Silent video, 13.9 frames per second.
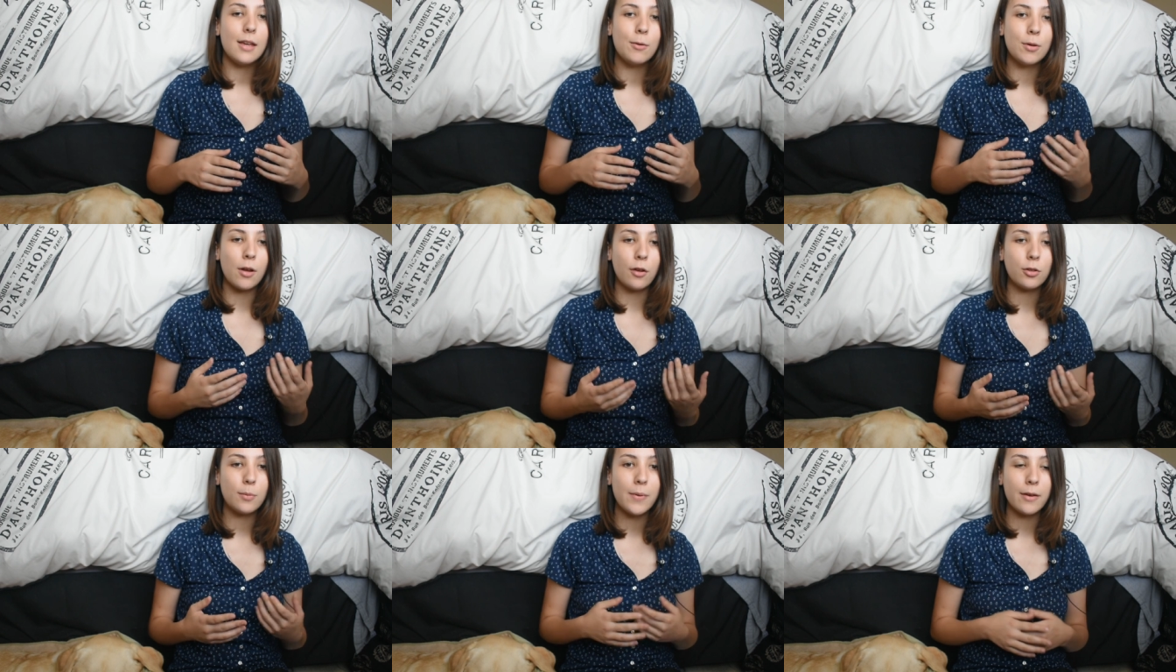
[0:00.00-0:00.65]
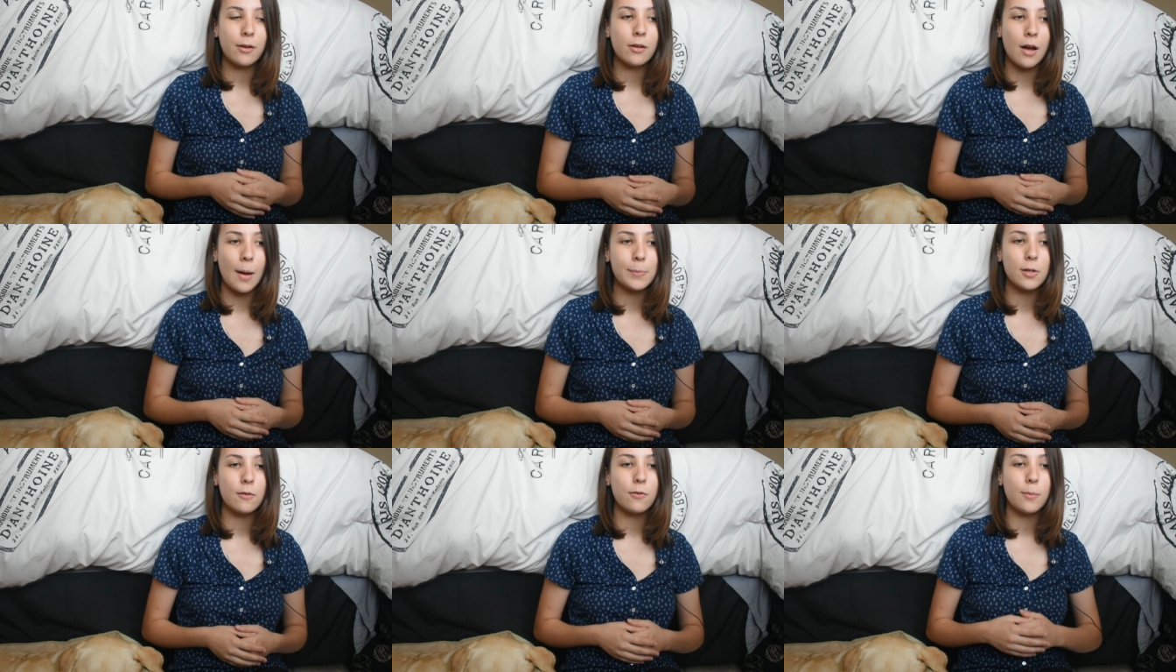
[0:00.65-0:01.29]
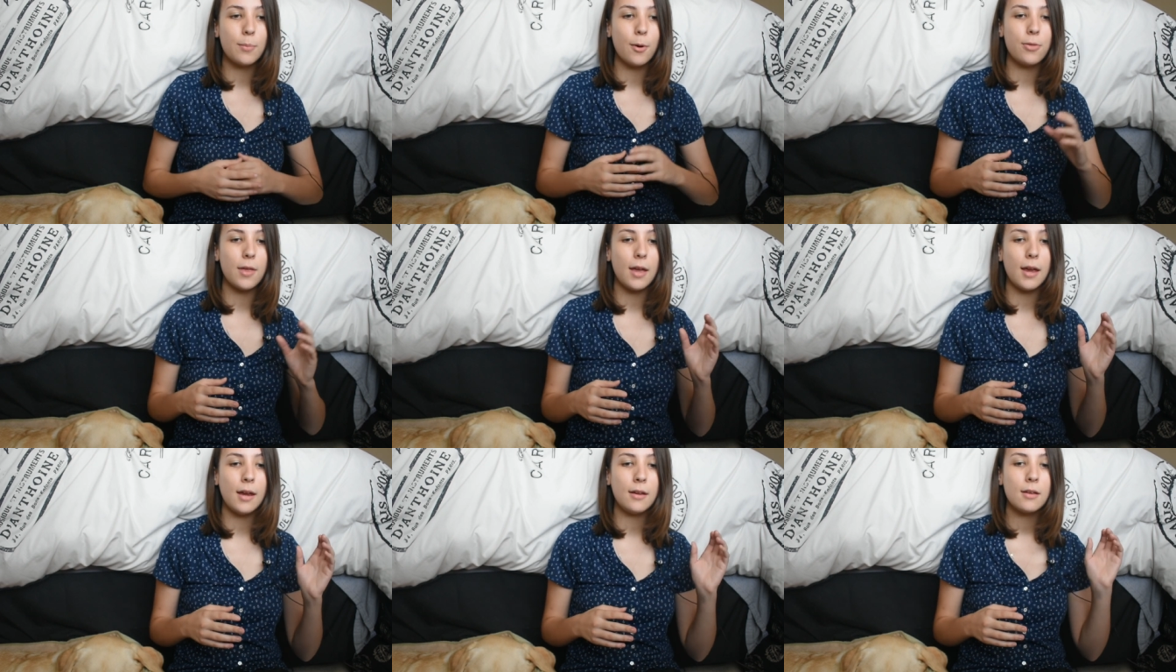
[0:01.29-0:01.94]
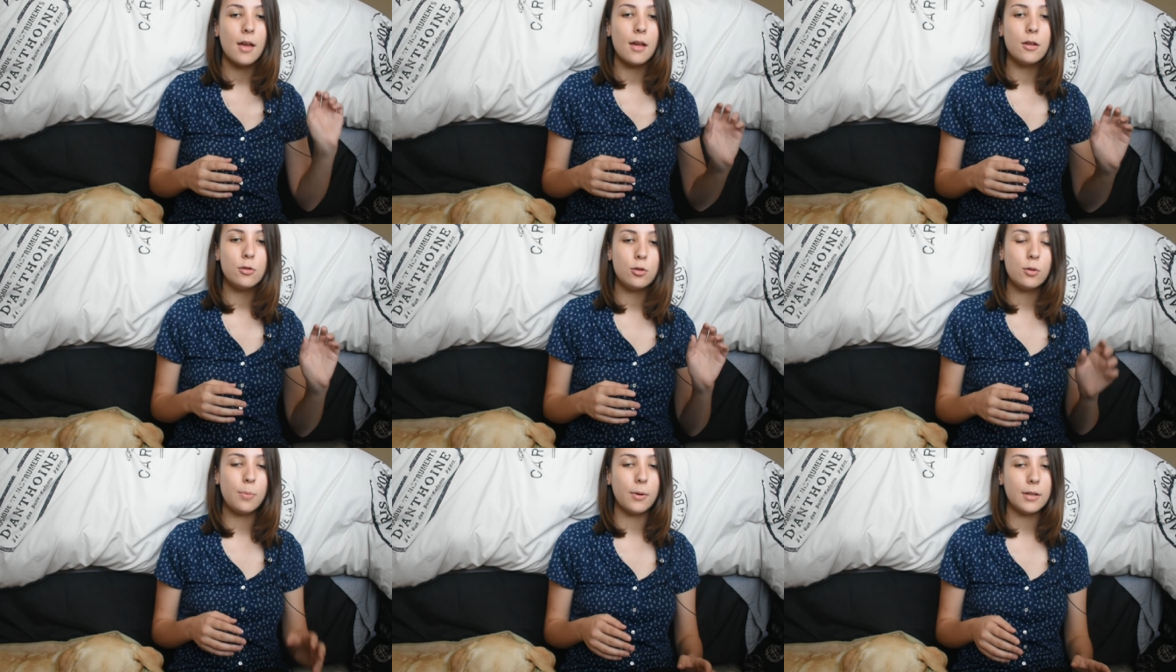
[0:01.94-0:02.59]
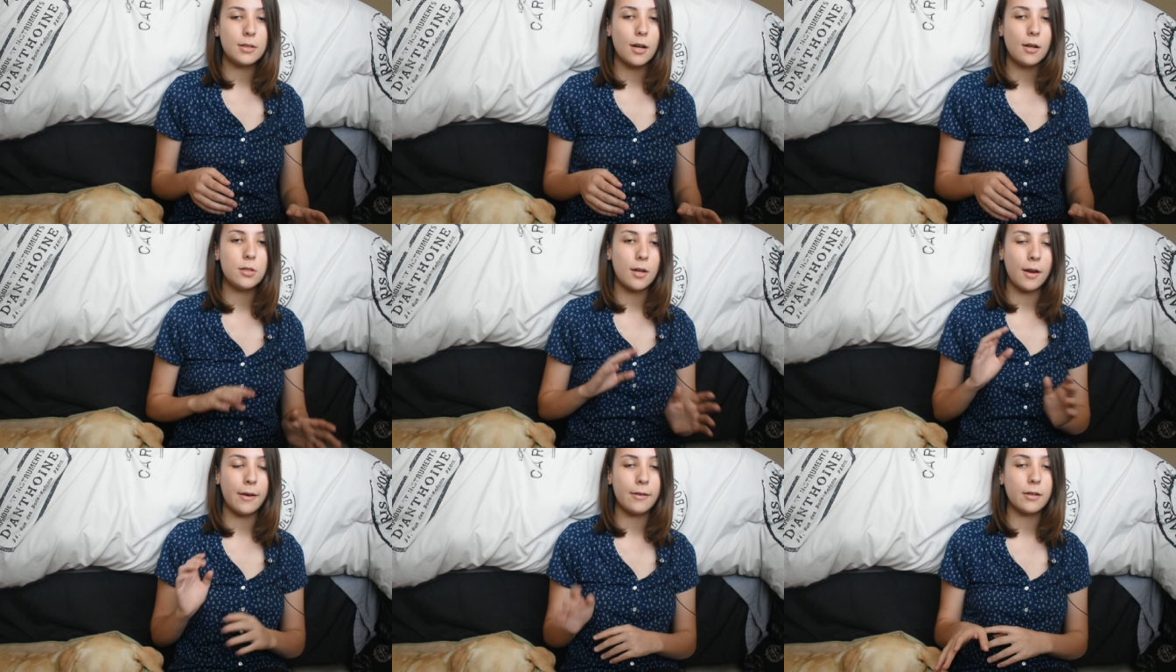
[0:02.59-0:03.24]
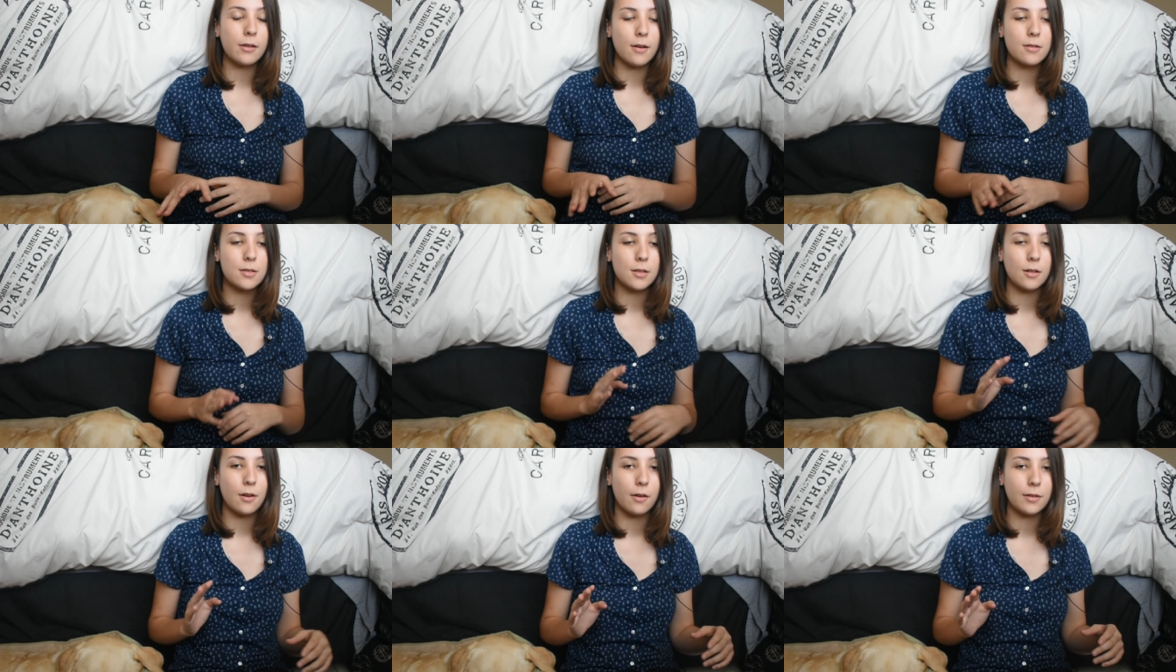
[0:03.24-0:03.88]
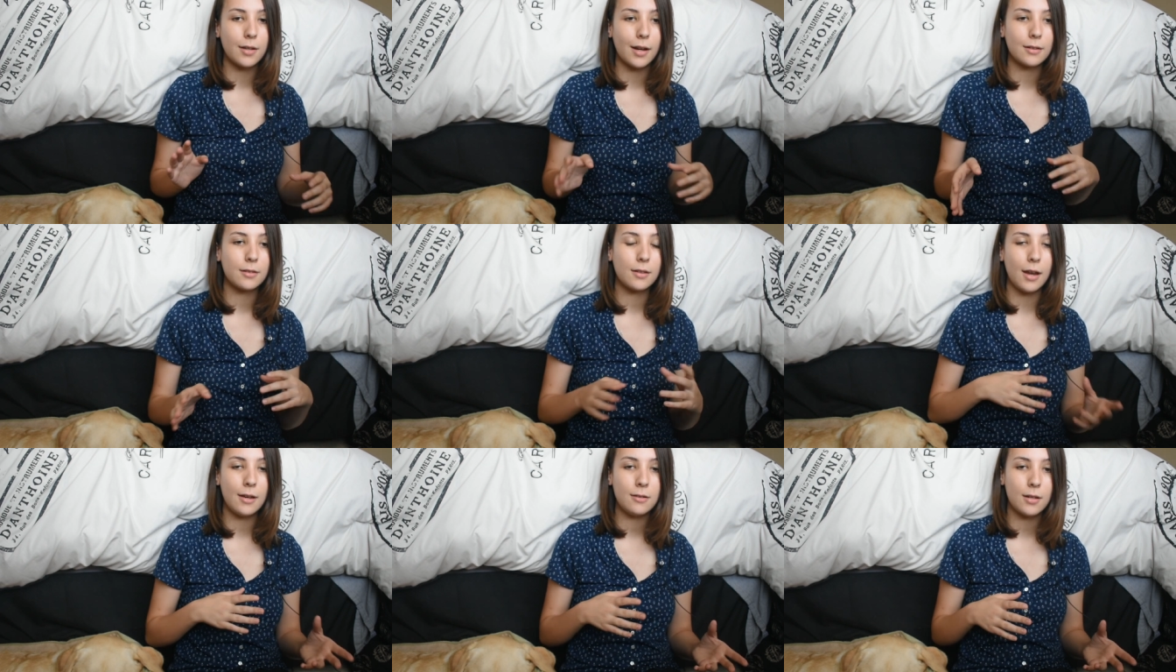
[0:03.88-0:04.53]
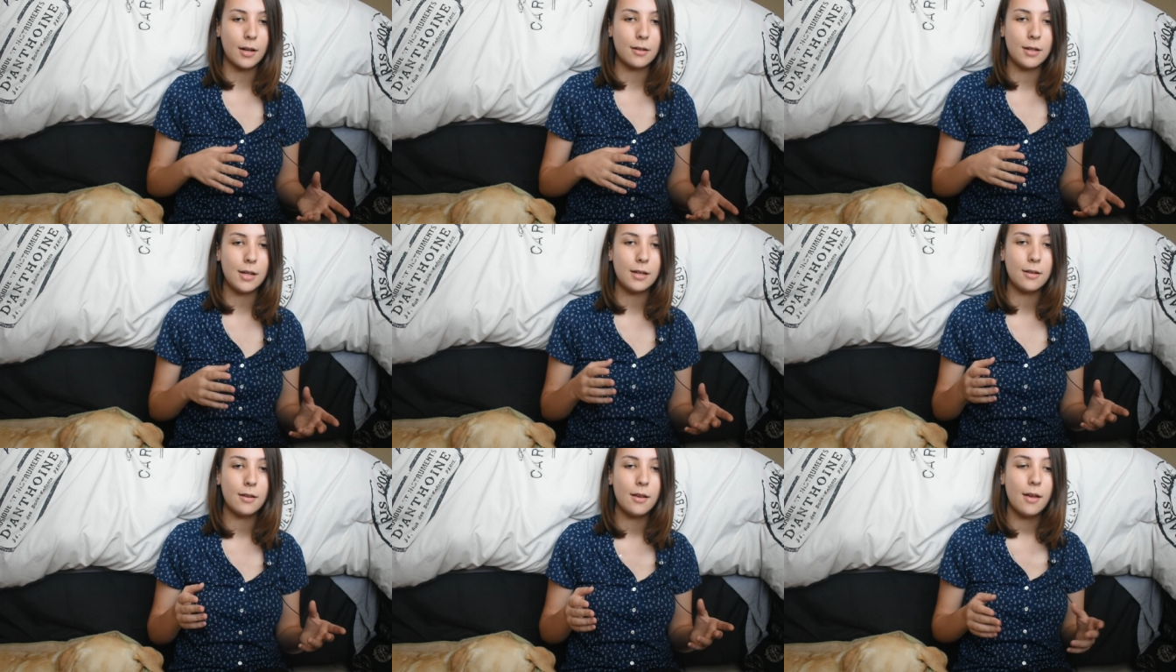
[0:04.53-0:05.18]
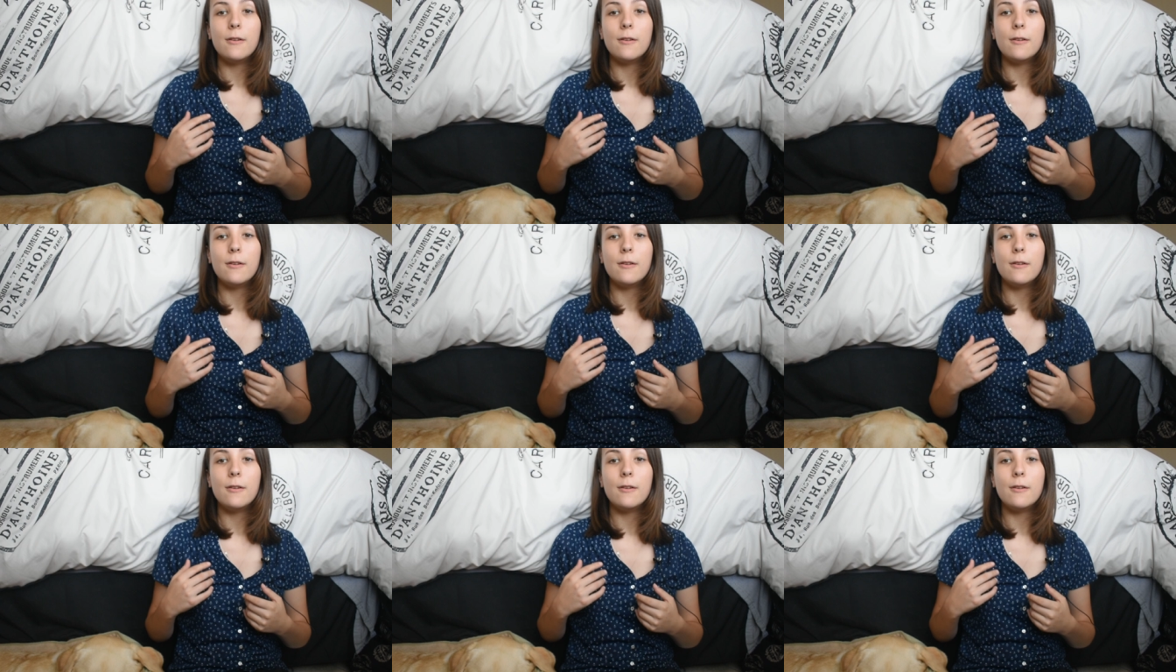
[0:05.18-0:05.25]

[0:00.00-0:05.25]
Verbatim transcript: It would also be a good option for both a two-point touch and a constant contact cane technique.